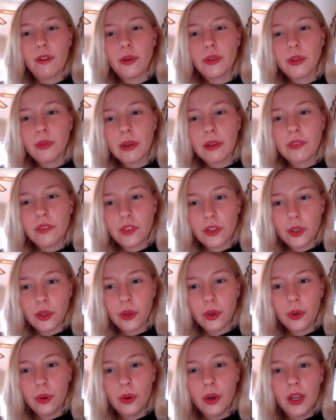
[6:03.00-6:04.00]
further
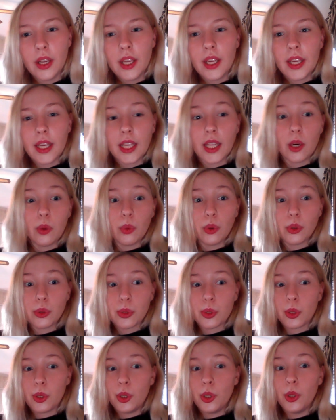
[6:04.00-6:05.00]
review
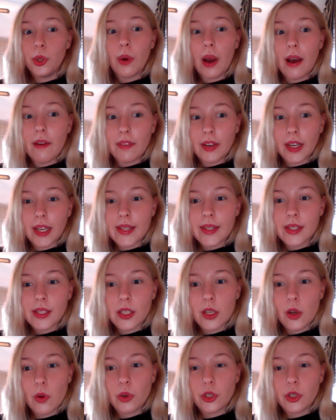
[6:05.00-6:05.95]
equals new evidence,